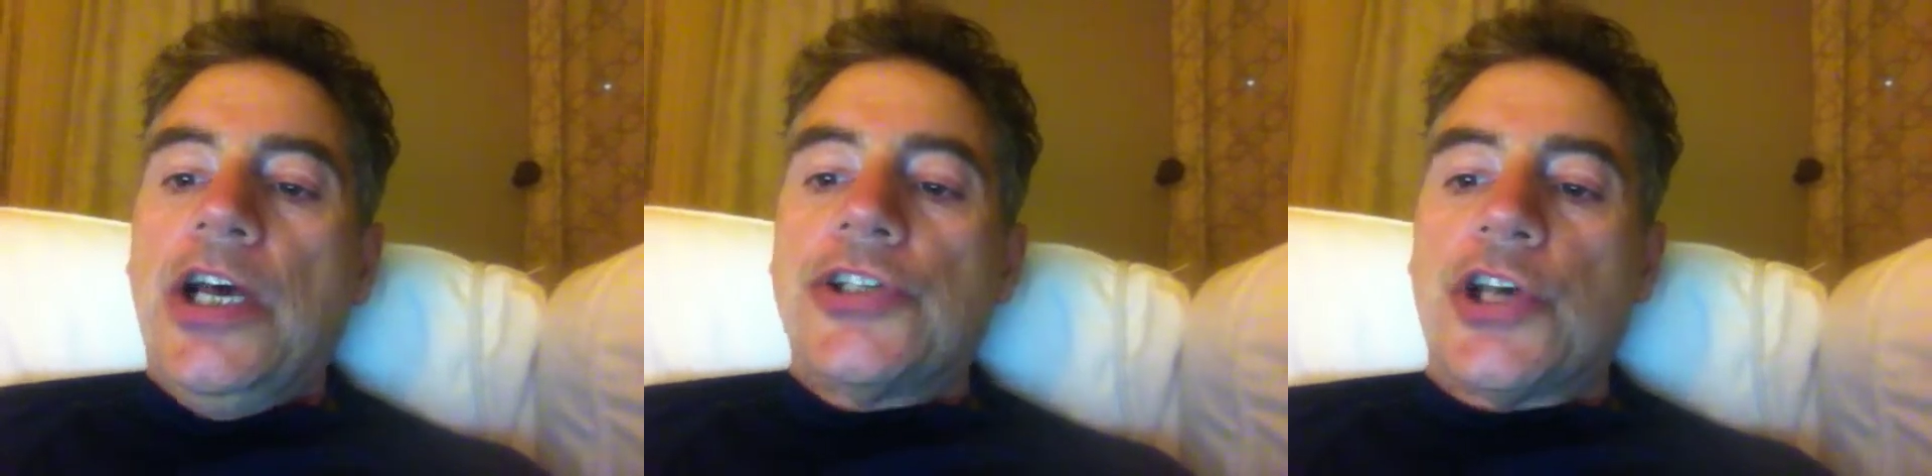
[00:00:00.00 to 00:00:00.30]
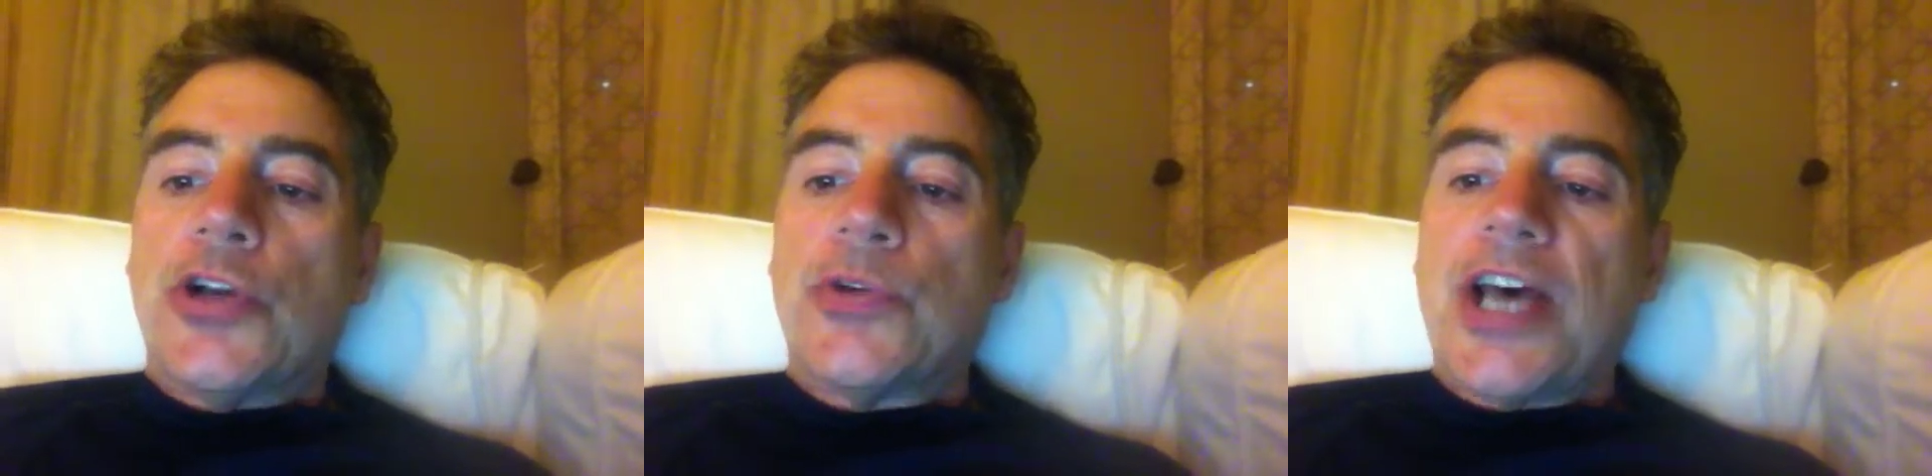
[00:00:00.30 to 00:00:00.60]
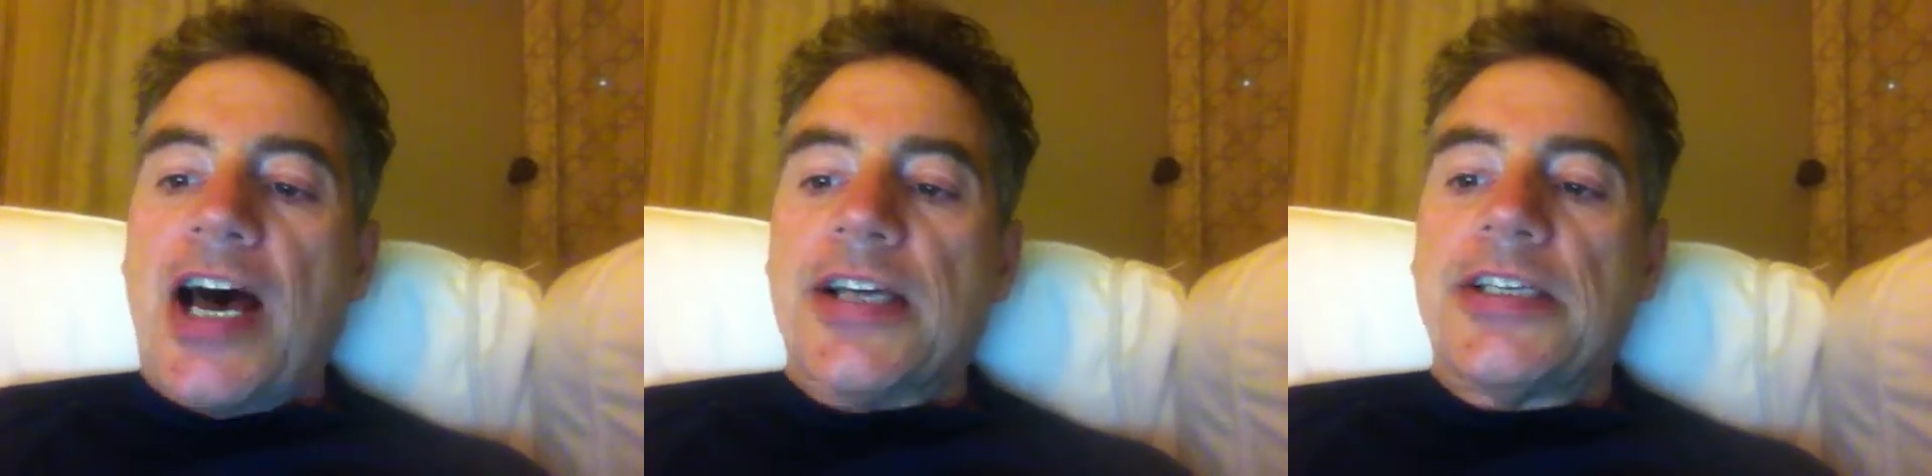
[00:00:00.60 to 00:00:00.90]

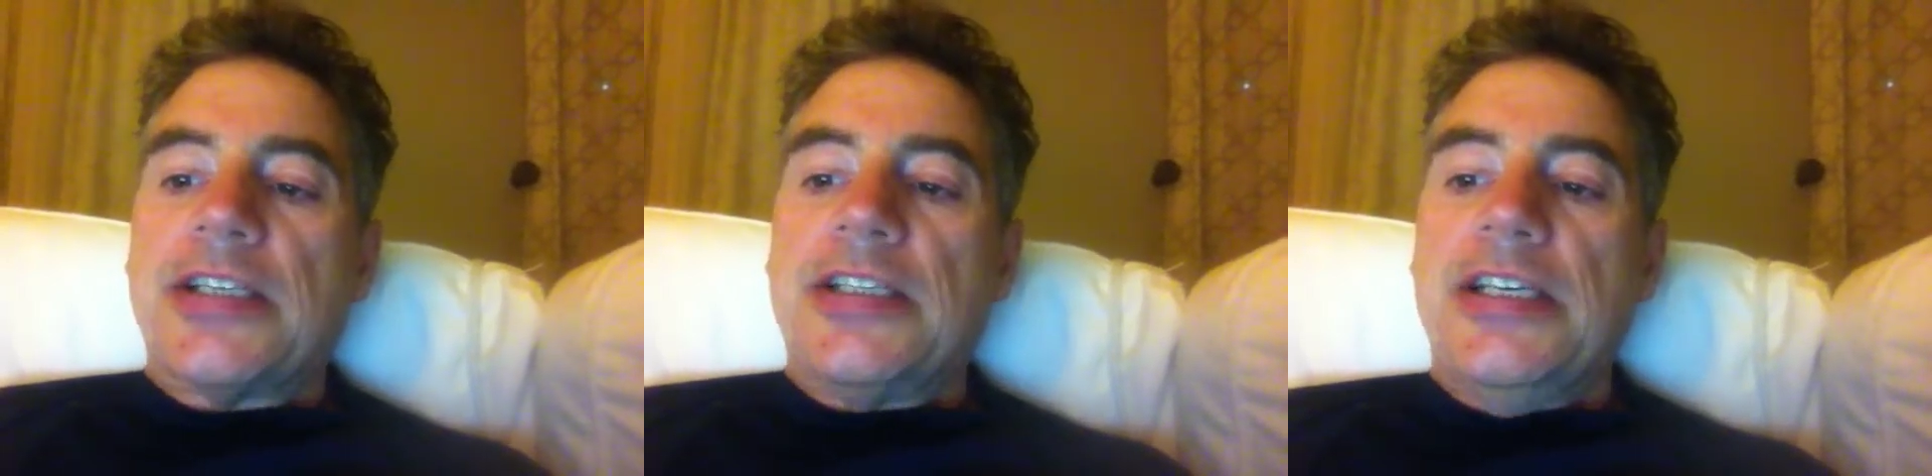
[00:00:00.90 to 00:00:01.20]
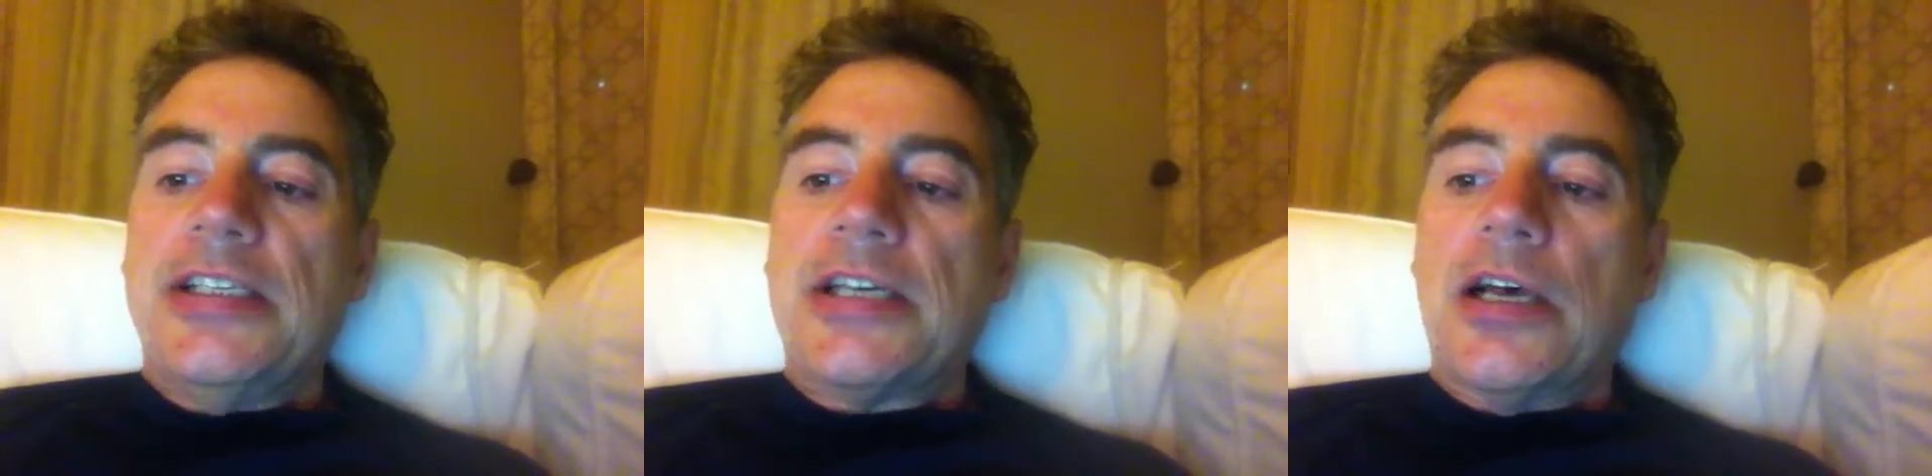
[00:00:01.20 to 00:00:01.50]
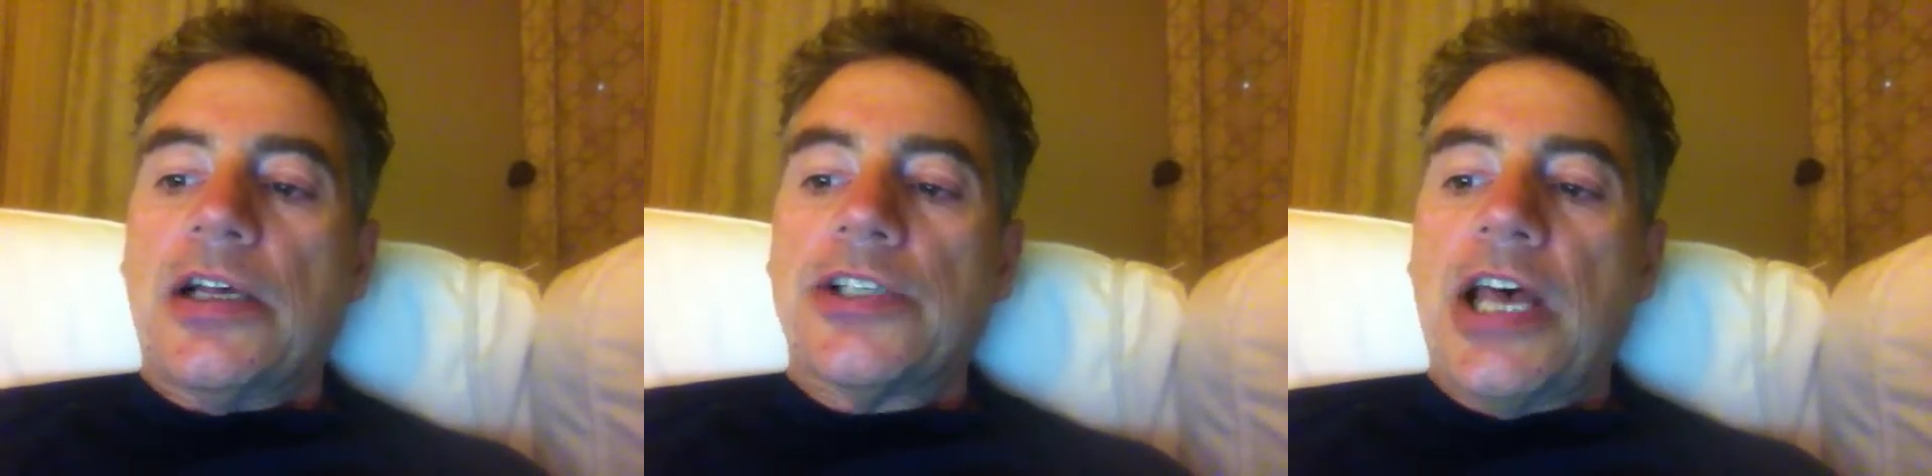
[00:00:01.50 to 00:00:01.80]
cytotoxic T
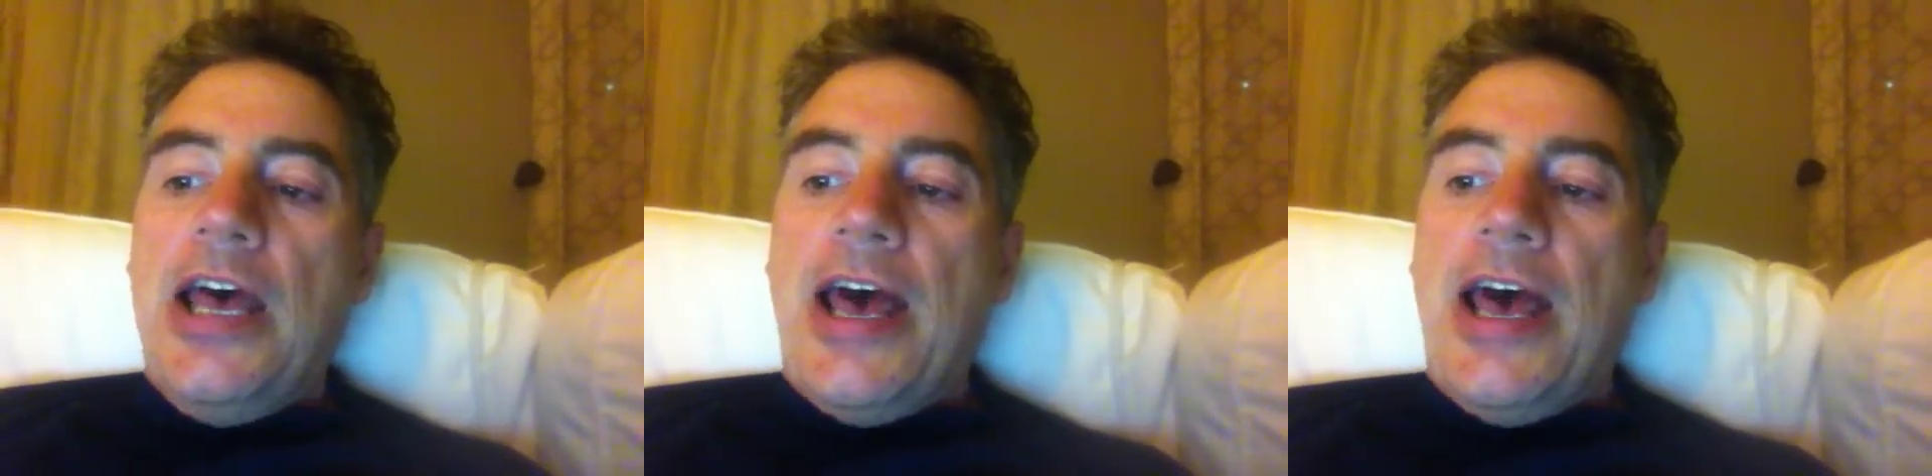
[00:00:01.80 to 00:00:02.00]
cells